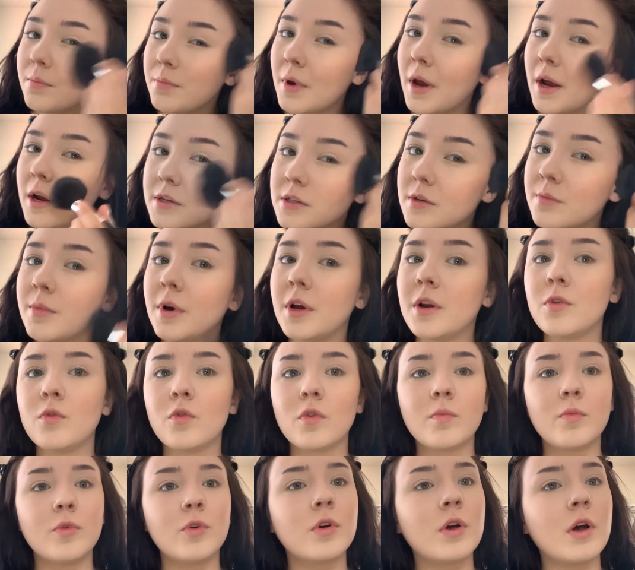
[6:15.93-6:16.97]
back to my
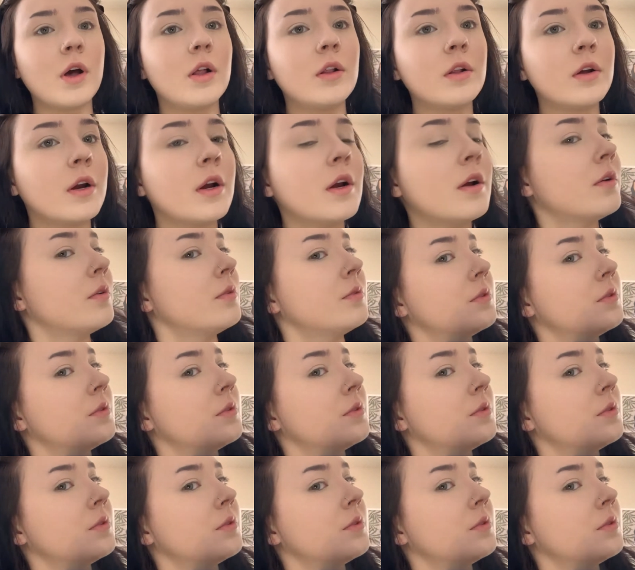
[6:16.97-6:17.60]
normal color.